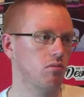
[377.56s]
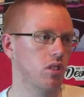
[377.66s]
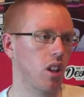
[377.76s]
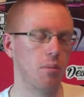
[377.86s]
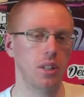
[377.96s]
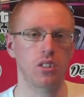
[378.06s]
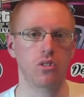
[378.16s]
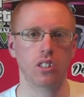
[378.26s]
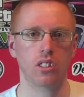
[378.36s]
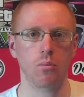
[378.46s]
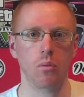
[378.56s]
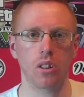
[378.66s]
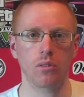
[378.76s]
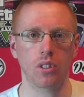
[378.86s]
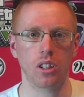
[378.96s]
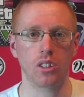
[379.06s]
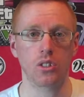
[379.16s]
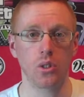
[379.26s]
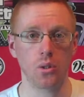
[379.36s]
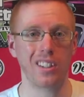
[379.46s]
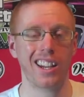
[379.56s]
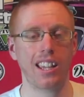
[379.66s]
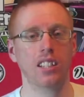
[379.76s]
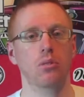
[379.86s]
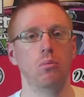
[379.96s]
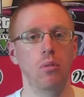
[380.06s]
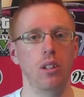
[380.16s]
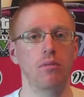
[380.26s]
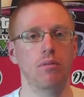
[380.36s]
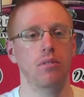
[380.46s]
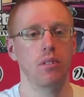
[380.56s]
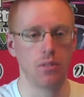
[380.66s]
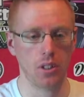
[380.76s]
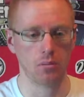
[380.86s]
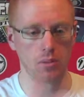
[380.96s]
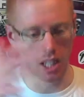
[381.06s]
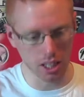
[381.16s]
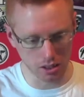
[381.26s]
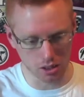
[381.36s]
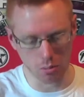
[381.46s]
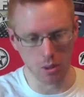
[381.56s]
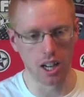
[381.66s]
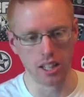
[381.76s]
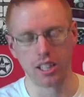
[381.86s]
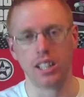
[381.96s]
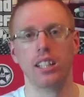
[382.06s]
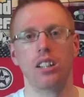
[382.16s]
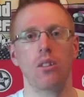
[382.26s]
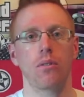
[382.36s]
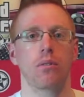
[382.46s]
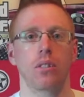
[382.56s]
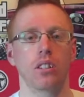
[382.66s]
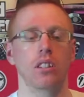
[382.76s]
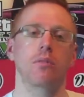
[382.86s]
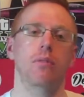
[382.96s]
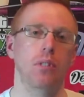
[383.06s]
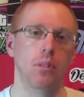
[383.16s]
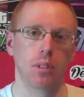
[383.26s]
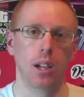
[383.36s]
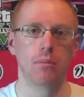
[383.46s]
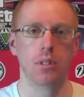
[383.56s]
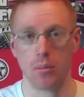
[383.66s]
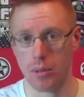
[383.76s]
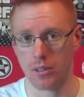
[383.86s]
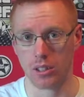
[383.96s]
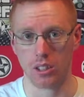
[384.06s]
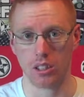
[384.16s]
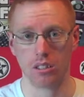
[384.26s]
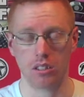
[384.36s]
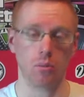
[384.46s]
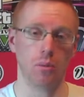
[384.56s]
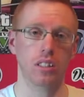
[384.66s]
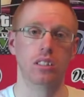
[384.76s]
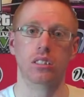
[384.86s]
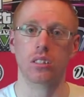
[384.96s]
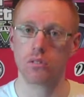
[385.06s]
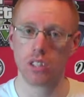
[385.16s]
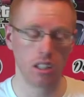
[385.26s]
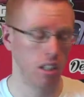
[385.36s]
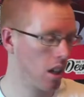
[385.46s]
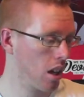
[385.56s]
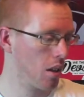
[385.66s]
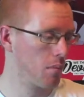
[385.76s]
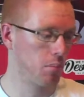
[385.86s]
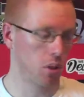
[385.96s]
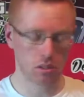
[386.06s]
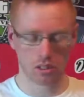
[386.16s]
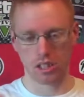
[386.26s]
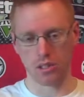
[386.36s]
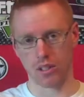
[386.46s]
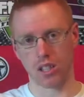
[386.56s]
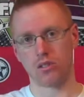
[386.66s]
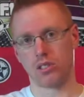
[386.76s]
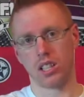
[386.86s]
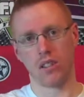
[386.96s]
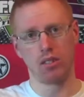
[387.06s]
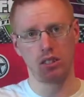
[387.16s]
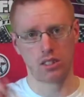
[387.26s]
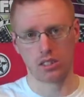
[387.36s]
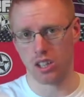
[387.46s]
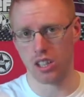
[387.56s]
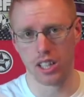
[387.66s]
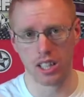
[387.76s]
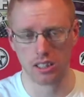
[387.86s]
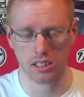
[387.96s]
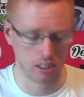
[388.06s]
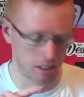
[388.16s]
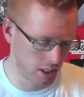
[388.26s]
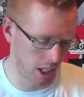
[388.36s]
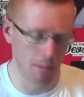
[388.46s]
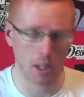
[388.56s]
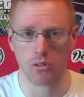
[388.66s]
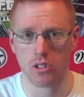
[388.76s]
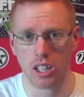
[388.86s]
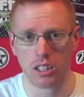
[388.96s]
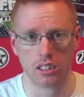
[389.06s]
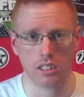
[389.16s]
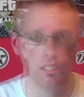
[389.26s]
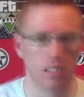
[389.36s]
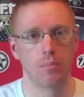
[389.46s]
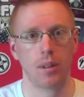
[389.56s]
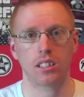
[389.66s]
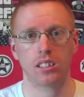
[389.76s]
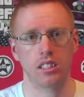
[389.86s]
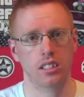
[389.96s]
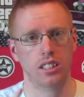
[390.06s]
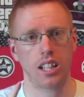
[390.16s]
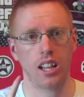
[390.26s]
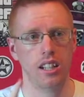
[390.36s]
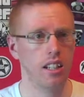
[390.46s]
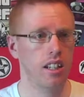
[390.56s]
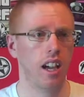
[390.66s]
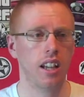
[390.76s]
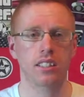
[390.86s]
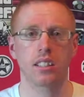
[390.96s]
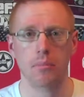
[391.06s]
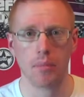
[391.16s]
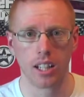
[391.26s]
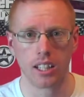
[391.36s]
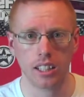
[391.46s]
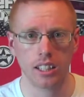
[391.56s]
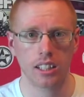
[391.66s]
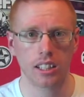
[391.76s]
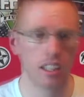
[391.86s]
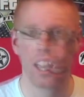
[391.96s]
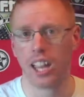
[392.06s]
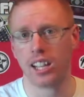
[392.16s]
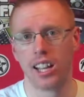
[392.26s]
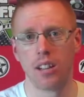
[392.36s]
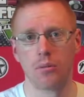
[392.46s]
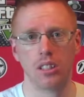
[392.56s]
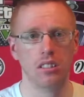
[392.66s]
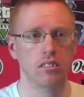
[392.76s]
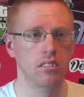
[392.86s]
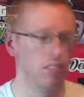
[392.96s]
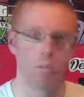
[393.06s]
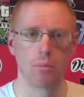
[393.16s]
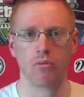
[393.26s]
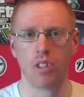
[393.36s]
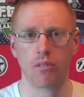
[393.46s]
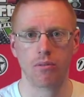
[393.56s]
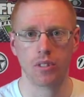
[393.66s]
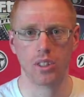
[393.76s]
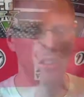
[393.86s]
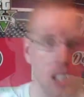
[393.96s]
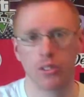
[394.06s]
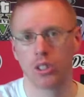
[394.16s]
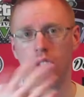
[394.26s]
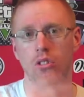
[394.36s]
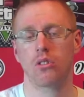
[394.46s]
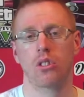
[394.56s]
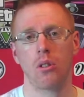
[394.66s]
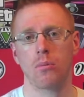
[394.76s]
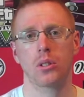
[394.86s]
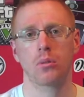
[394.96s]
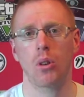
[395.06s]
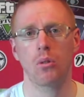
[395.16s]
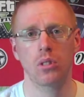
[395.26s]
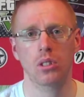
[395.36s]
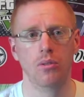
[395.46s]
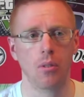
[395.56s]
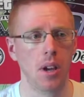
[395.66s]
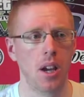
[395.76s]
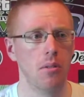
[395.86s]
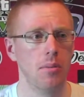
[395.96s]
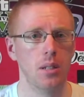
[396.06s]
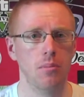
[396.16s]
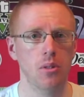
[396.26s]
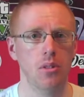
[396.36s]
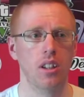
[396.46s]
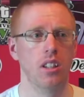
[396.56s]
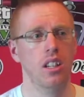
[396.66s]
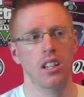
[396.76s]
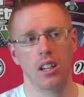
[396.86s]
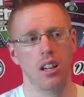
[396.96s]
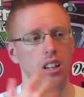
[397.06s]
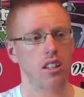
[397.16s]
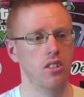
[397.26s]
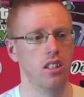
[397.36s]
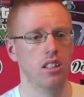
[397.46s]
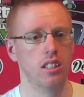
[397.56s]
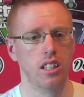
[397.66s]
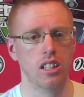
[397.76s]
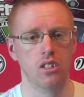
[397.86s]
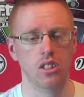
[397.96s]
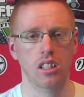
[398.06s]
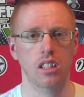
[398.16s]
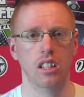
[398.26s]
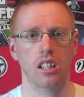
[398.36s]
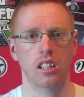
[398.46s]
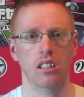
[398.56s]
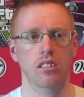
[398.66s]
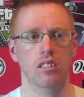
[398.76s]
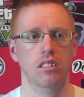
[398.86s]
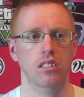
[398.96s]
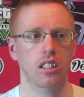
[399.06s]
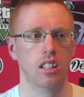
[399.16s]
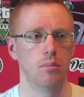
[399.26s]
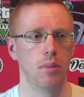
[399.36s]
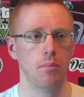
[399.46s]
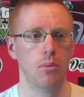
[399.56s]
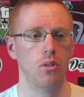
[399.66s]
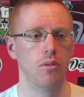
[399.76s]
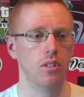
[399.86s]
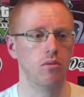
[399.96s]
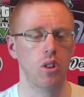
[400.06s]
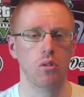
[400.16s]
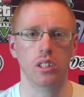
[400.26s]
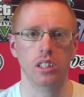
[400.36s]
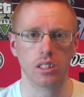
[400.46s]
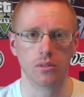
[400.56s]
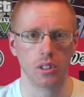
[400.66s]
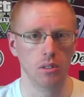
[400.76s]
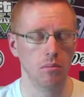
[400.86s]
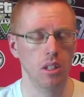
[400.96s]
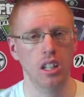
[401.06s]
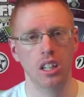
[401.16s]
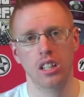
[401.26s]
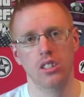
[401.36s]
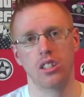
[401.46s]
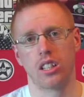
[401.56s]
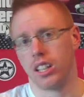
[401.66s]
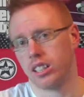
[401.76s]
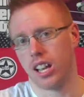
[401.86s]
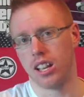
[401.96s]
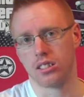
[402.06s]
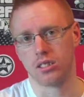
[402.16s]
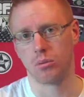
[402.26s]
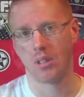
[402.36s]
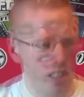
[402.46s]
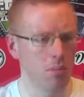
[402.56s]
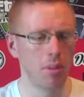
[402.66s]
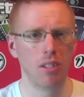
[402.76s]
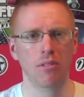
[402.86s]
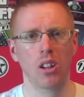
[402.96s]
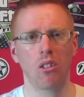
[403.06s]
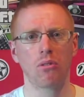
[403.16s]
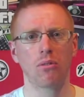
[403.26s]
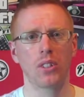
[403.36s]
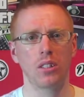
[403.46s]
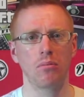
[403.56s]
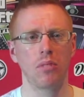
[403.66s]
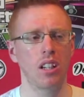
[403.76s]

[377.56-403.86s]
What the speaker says: going to be interesting what they're going to do next with the films as to where they lead off from Captain America, the Winter Soldier. But if you like Chris Evans, Scarlett Johansson, Samuel L. Jackson, Sebastian Stan, Anthony Mackie, Hayley Atwell, Robert Redford, even Kobe Smulders from How I Met Your Mother, she's in it. She has a bit more of a role in this film. She kicks ass as well. It's a bit of a long film.